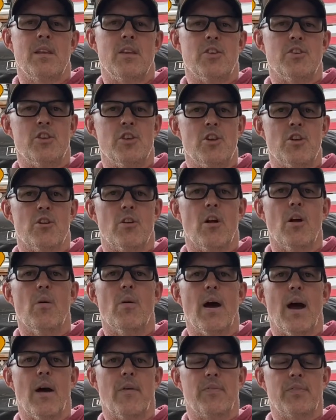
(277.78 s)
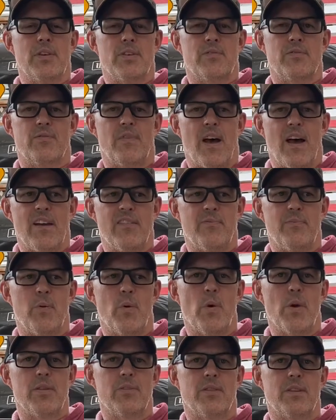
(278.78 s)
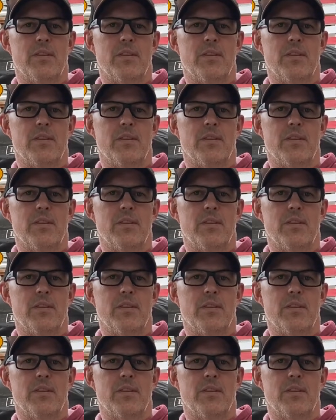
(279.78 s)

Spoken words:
Euro out this 5-point